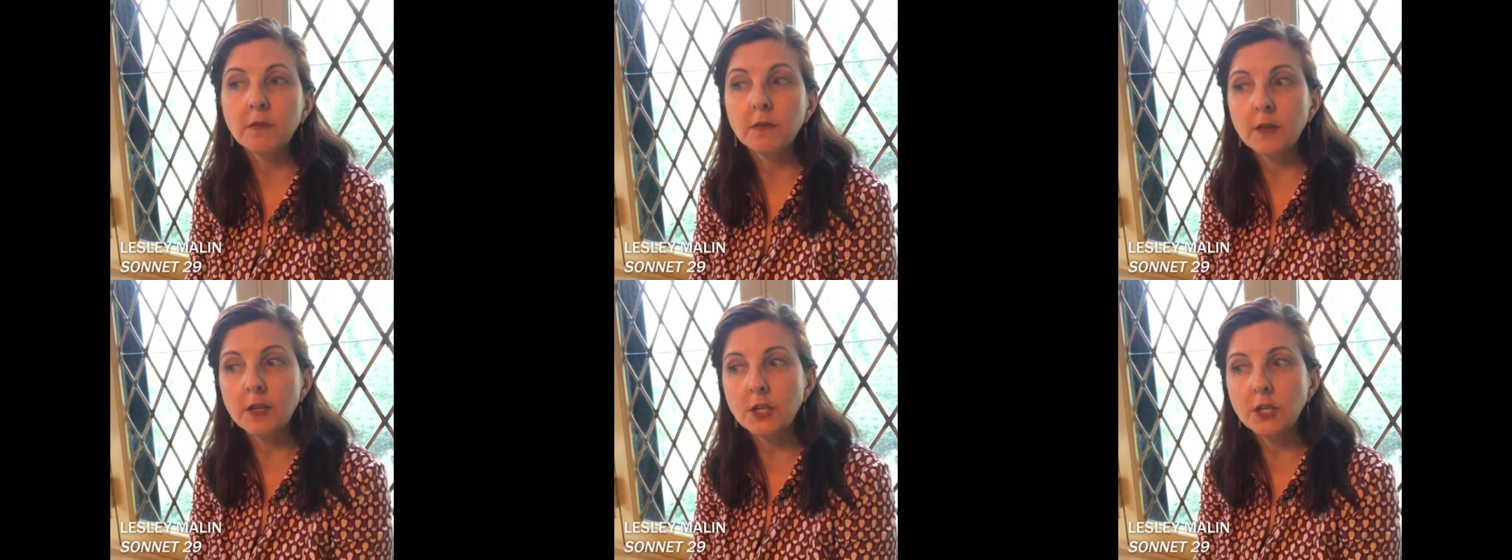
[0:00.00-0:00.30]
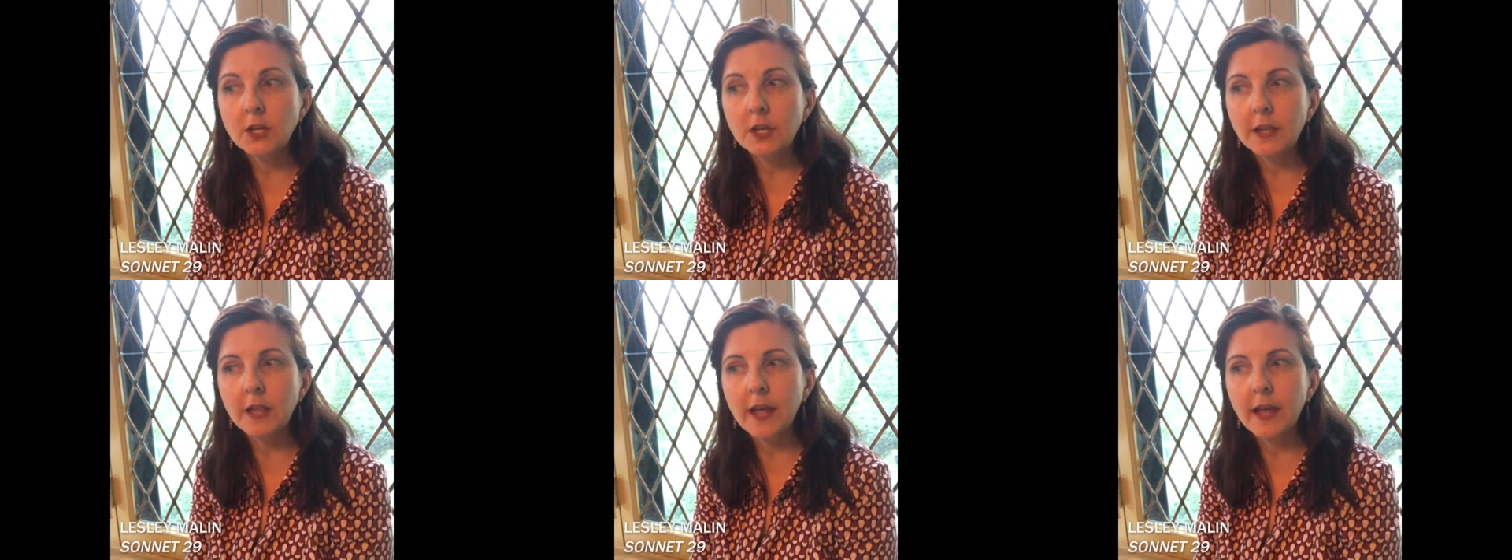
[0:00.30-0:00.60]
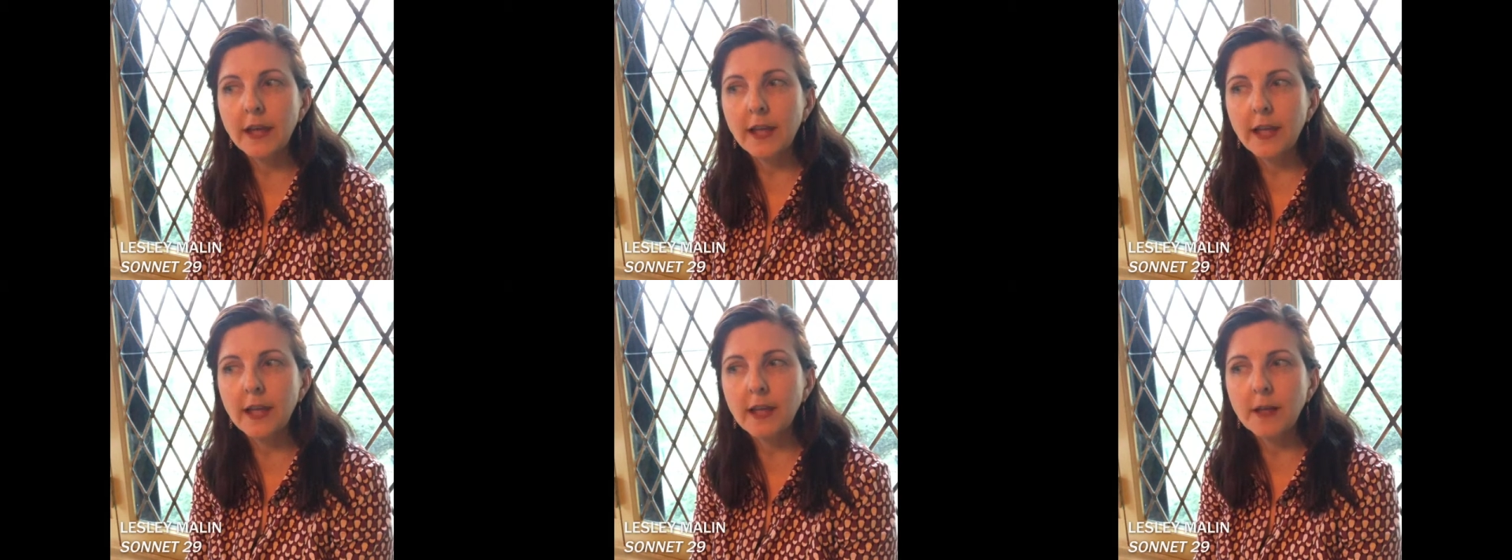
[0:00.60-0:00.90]
featured
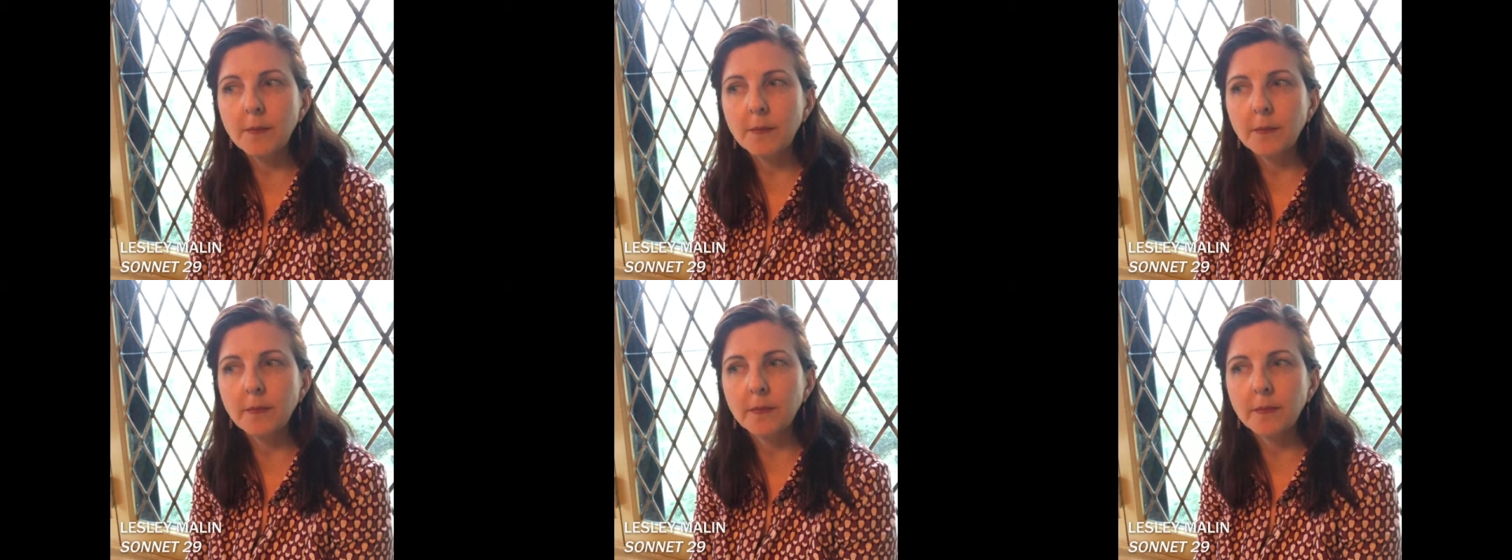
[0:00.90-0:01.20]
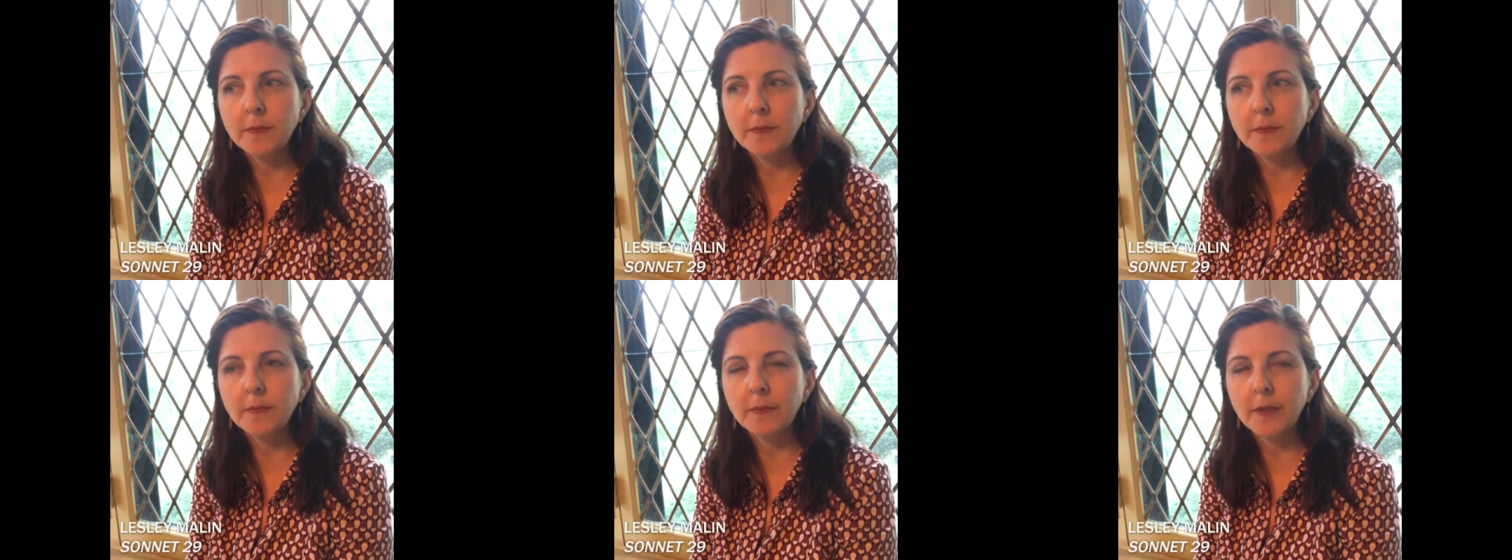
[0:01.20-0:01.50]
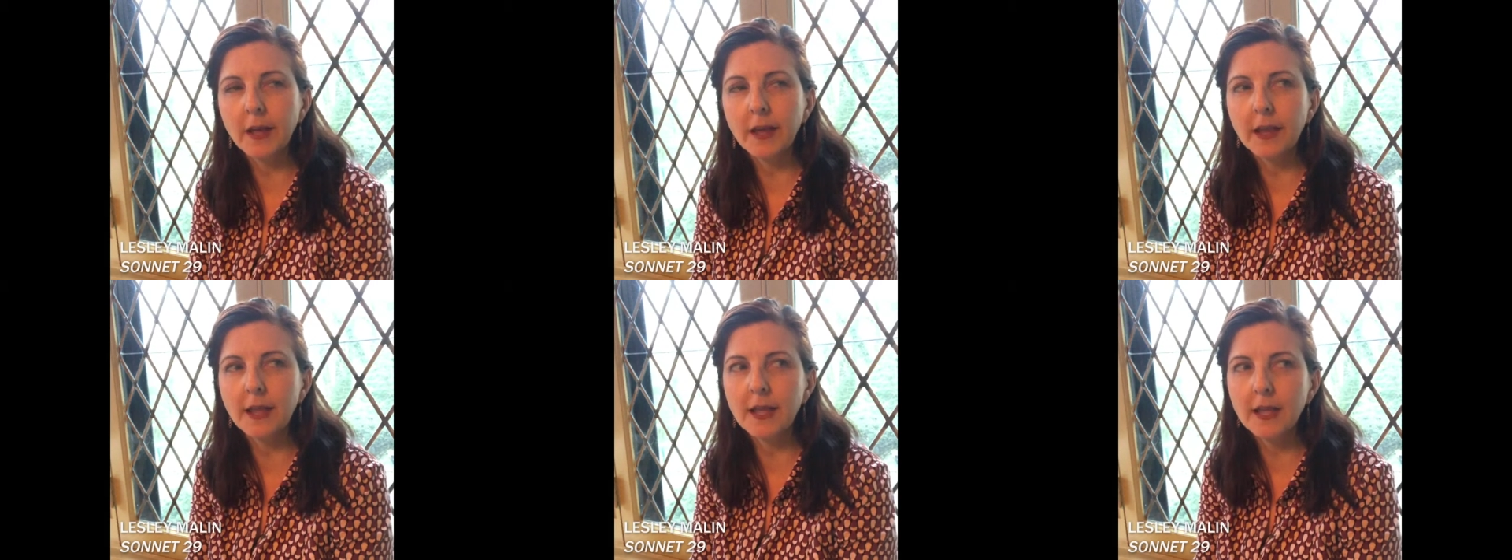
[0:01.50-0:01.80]
like him,
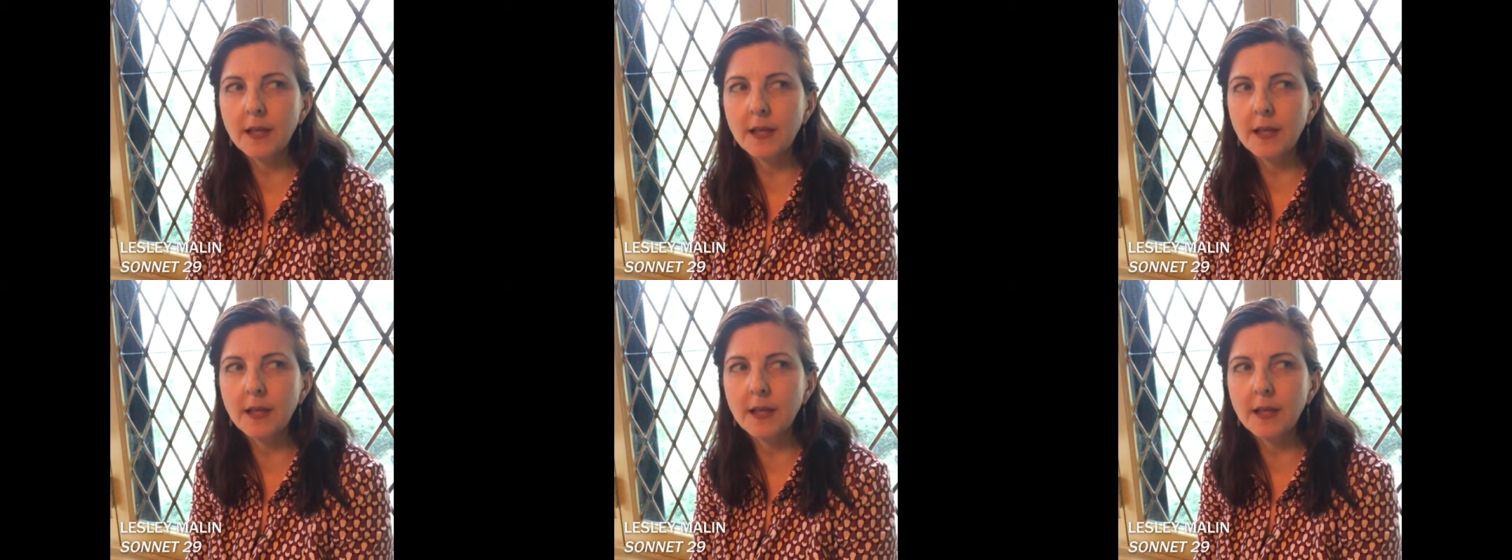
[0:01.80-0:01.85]
like